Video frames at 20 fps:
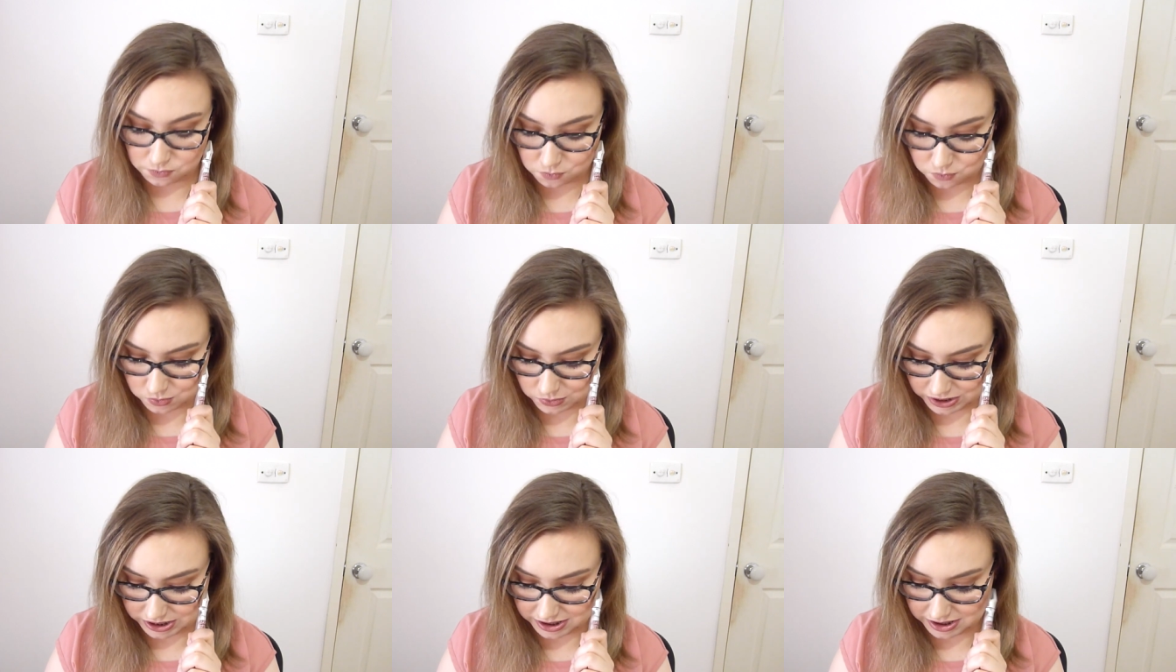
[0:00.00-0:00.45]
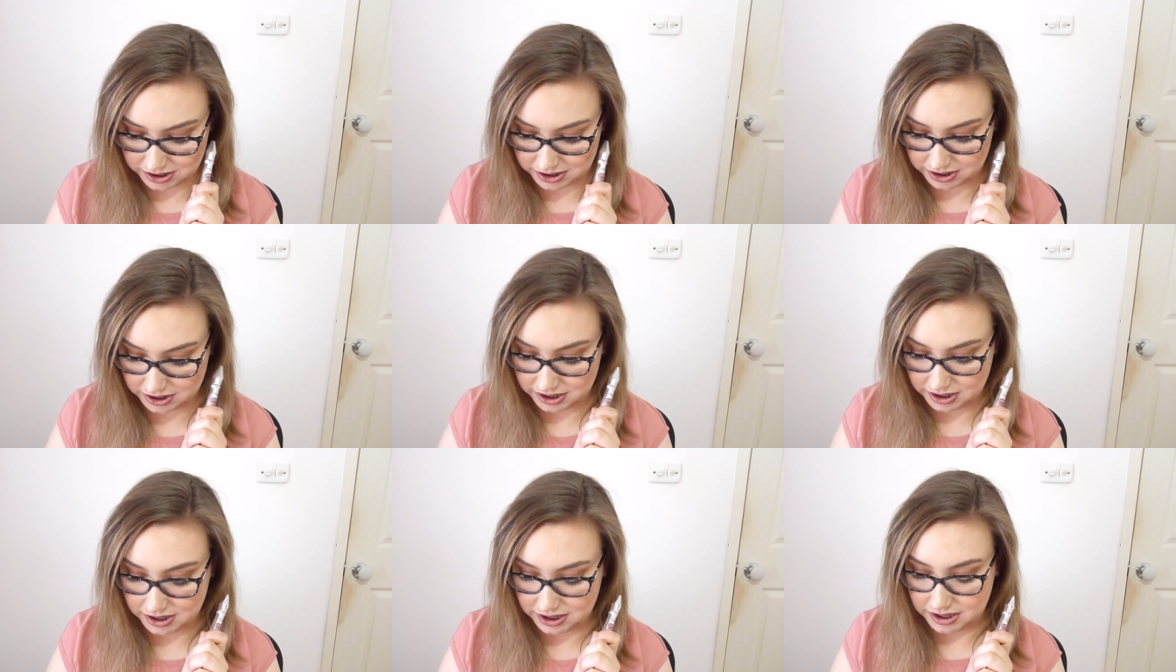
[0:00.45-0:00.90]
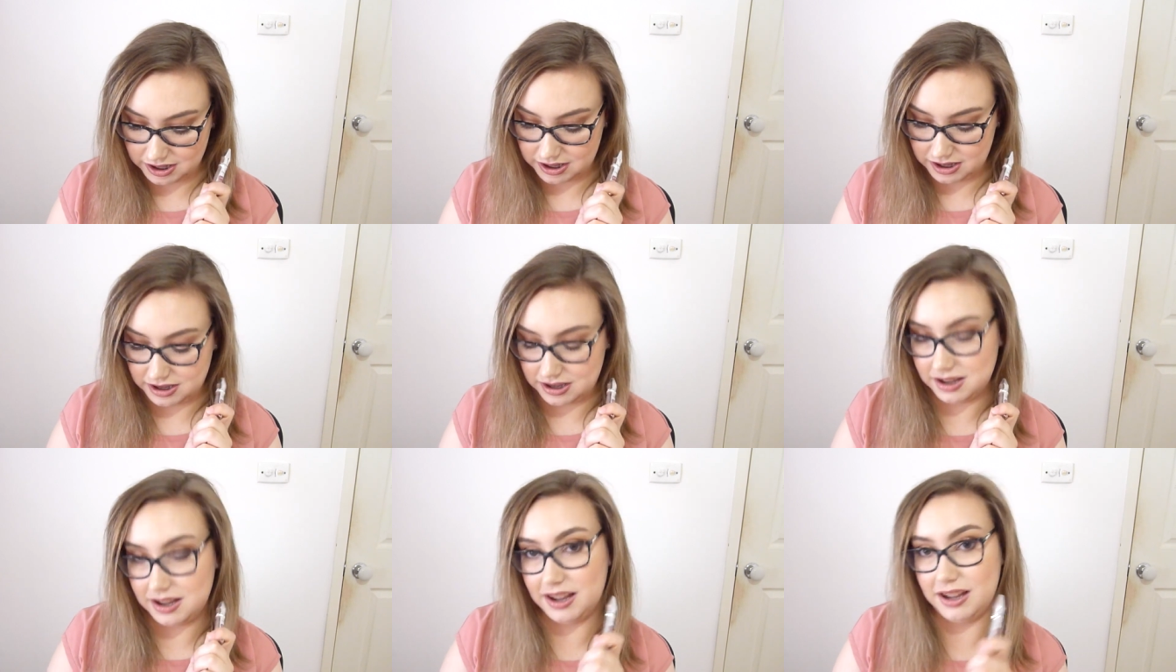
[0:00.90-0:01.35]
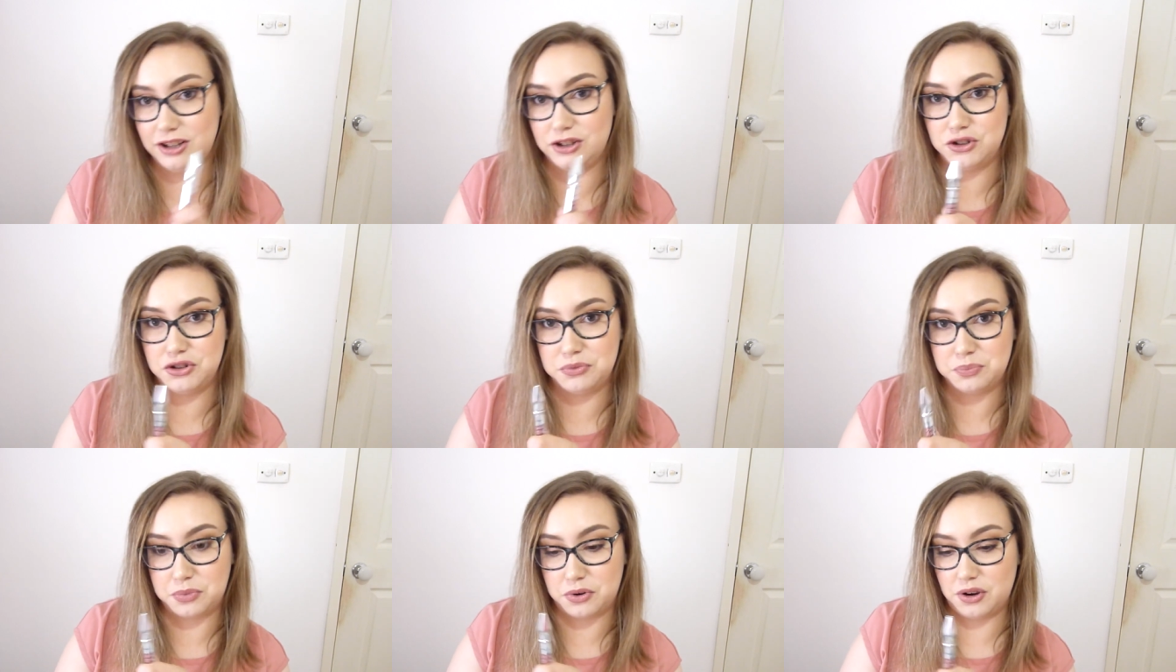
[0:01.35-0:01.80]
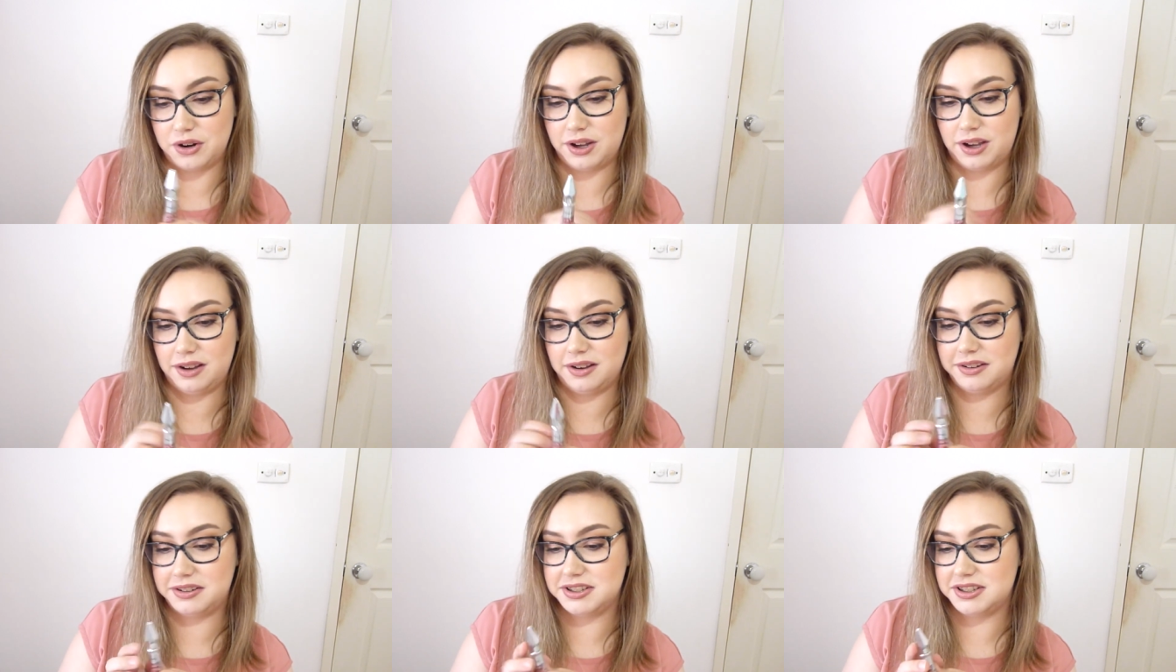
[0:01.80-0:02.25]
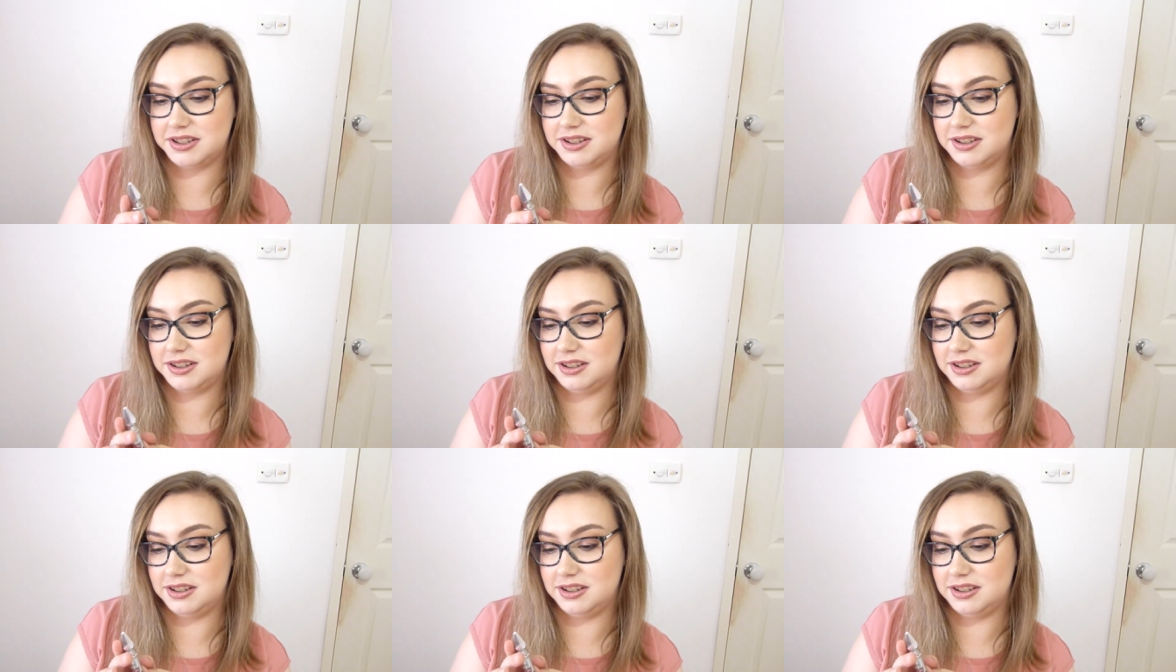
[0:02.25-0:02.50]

with a new product